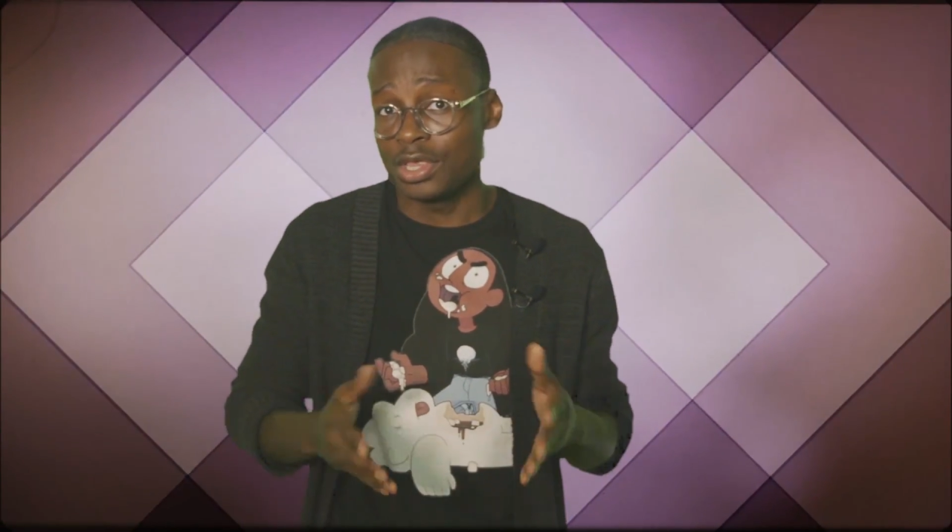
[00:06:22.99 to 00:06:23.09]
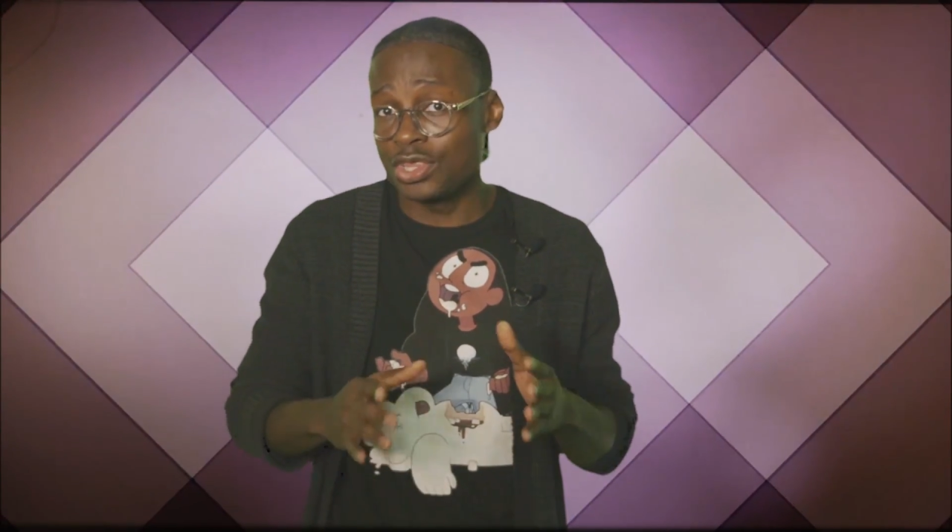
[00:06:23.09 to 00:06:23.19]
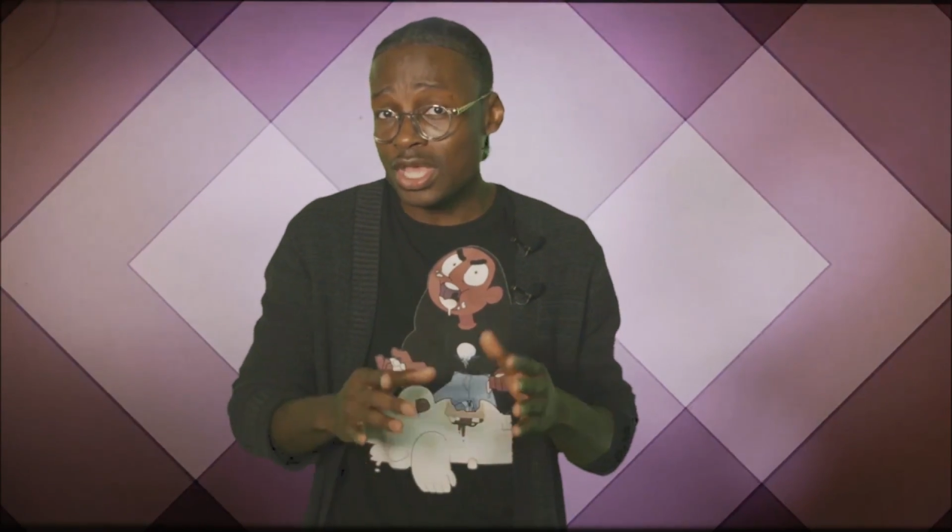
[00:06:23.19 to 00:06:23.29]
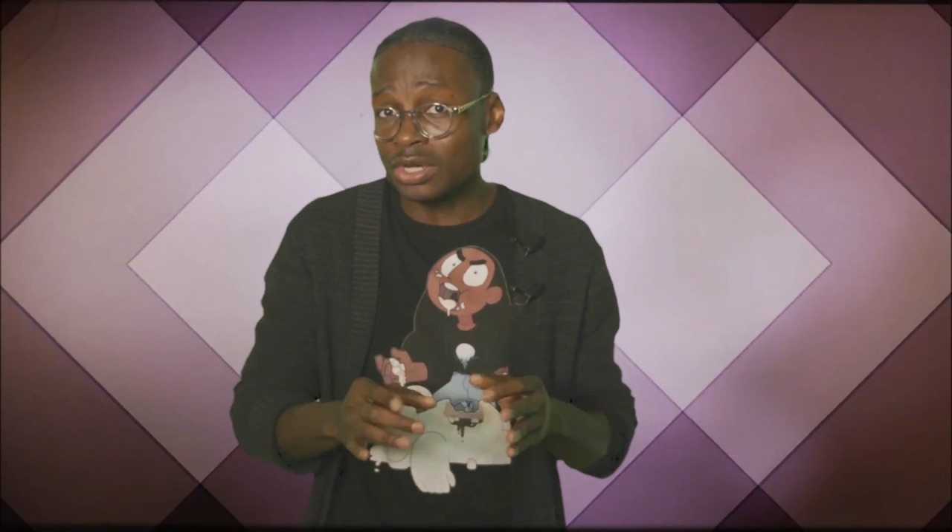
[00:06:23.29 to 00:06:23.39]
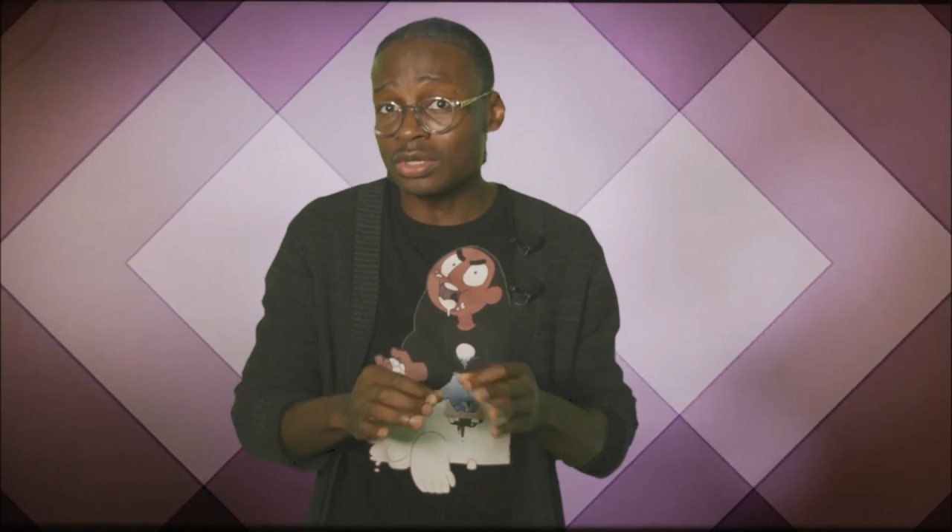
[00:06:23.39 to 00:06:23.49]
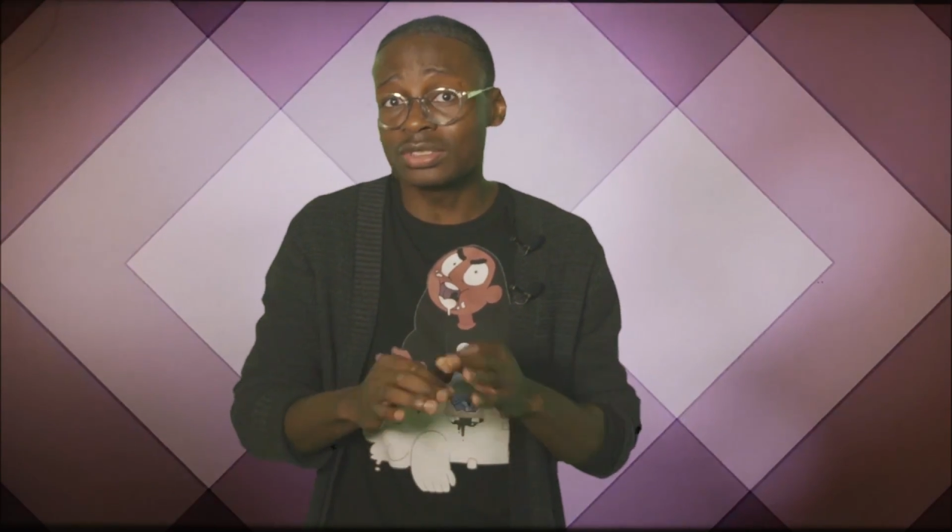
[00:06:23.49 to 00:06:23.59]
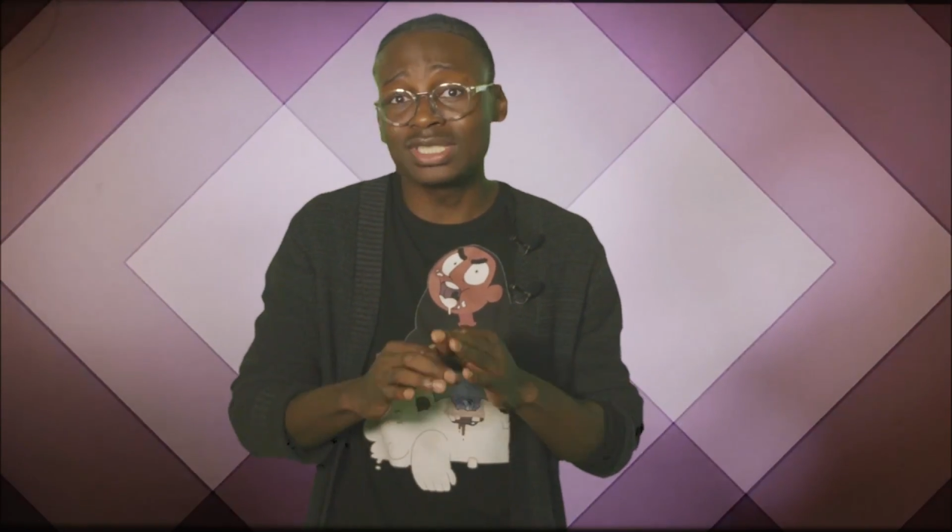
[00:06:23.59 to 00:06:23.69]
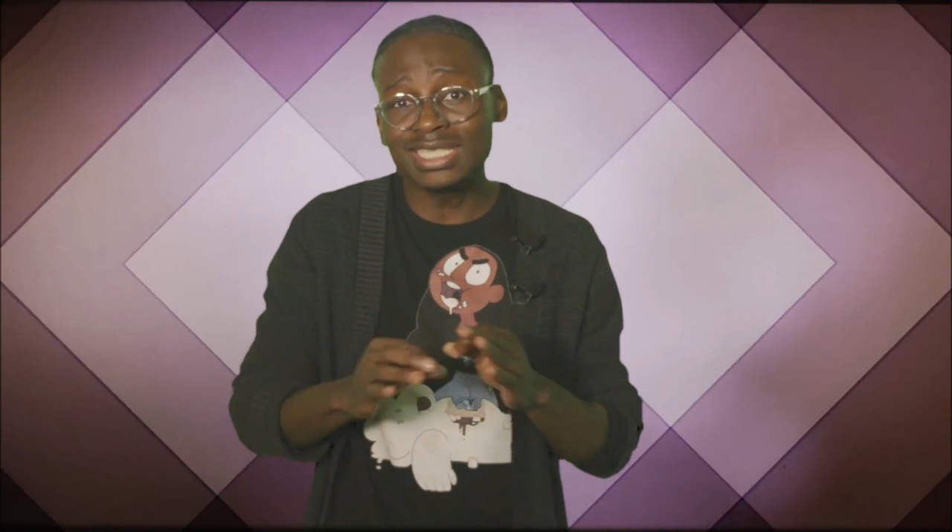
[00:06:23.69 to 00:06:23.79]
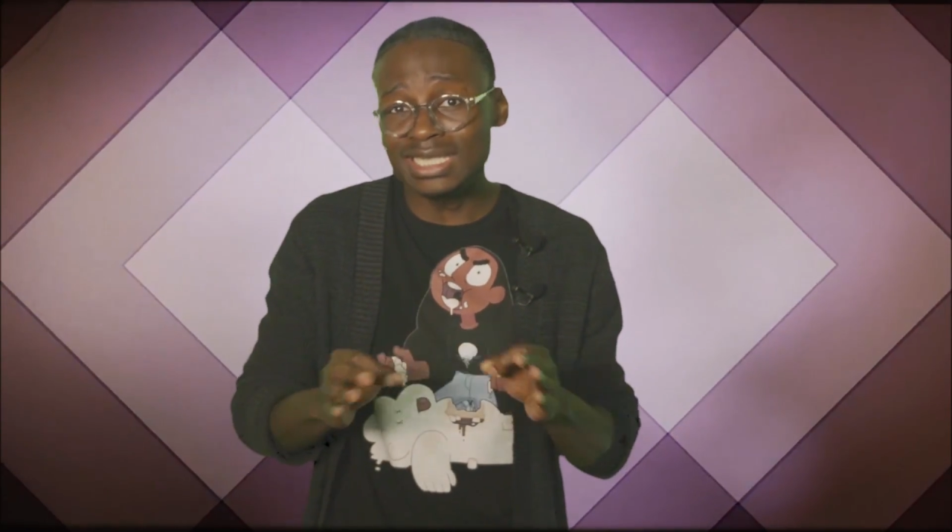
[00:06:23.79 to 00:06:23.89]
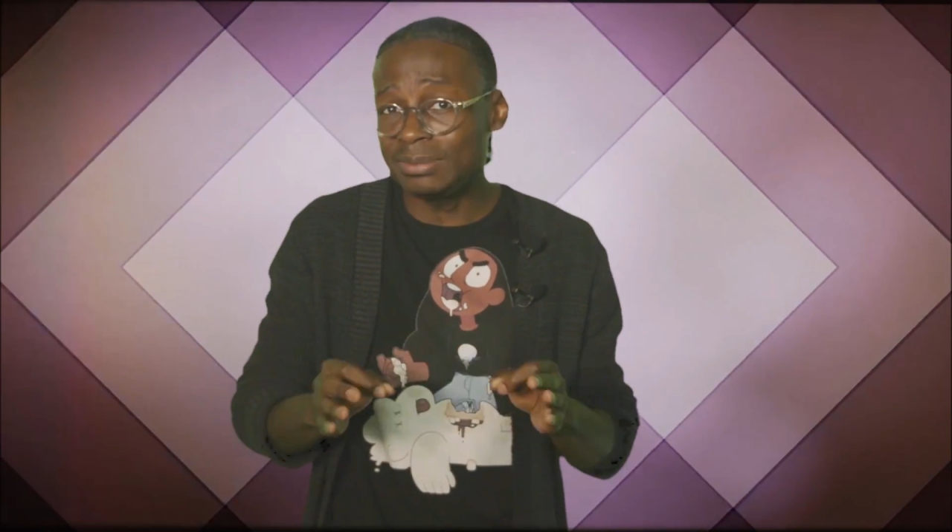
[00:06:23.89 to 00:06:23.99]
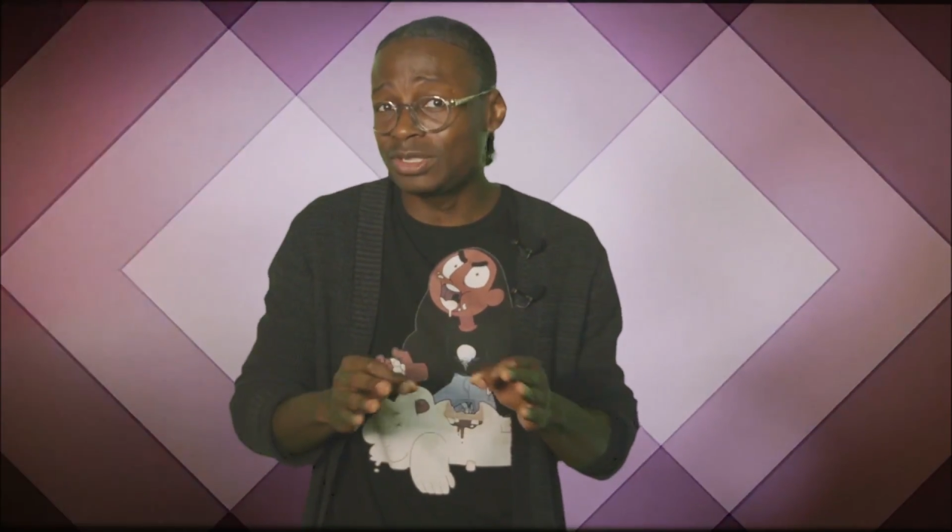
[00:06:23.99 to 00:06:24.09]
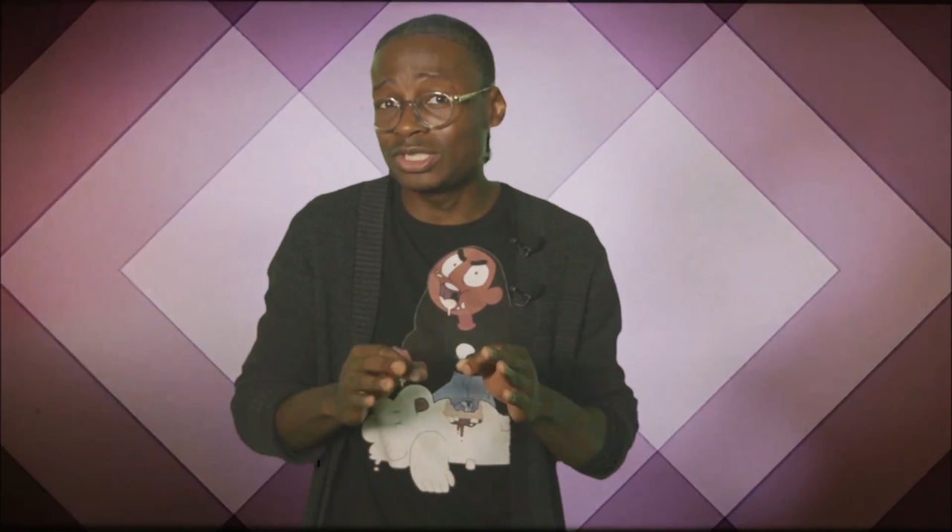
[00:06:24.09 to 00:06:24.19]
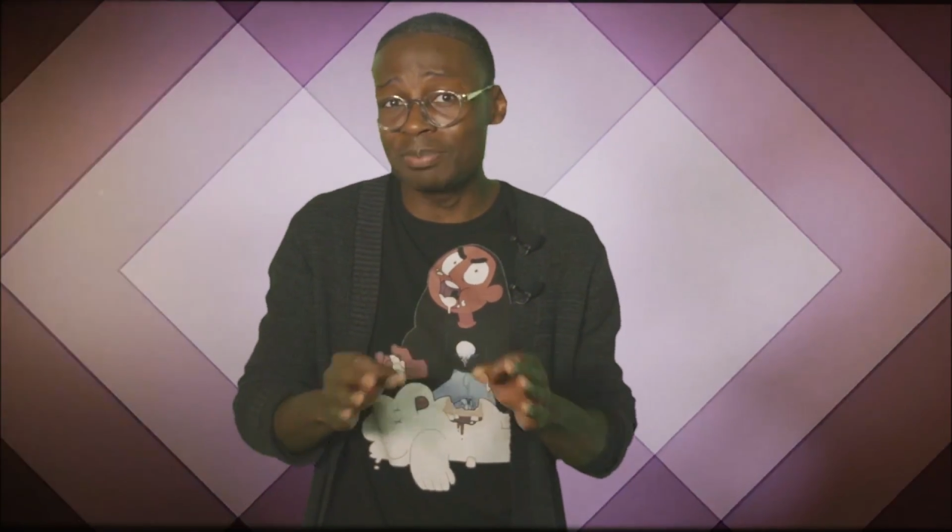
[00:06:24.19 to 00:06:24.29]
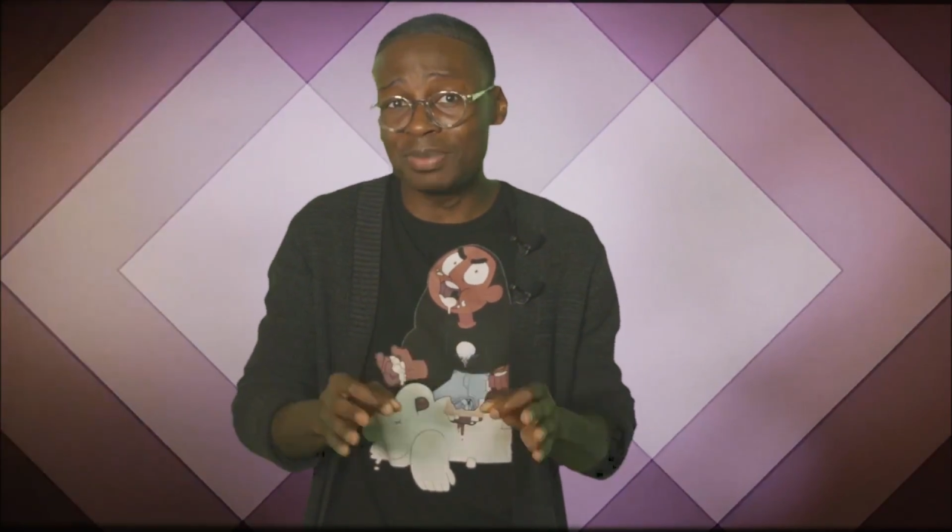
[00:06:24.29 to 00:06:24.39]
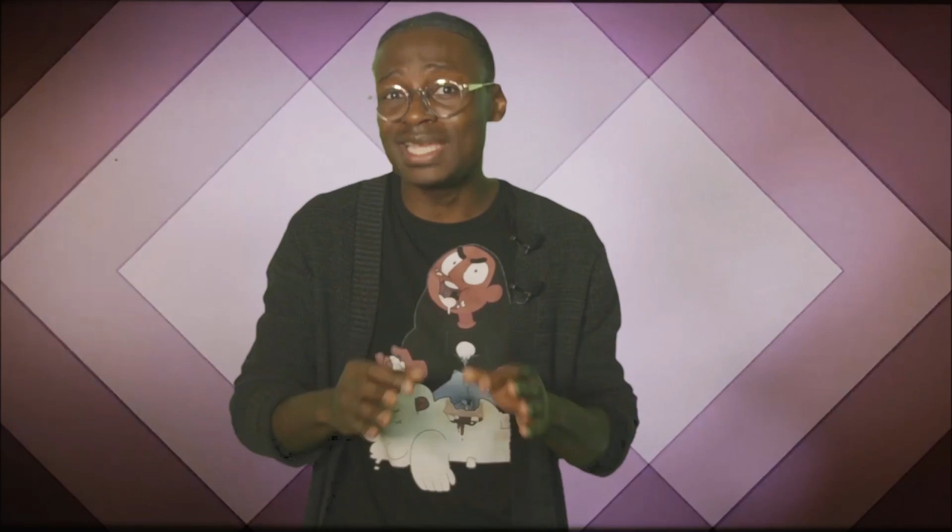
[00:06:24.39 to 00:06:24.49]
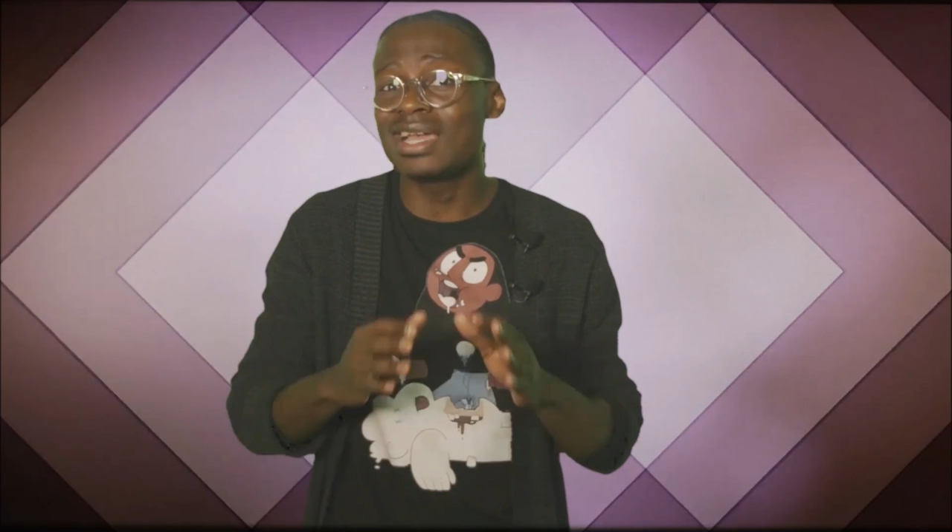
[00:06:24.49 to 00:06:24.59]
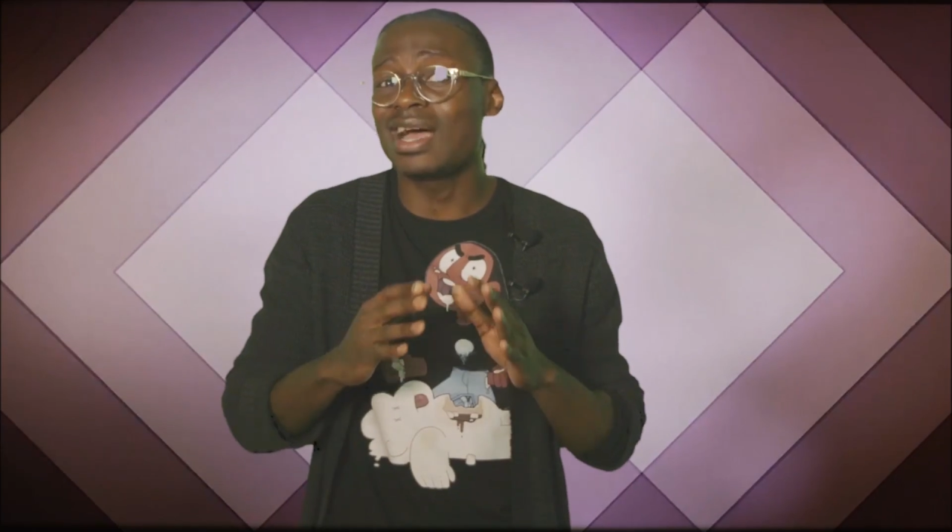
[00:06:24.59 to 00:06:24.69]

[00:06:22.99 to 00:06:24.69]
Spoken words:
there seems to be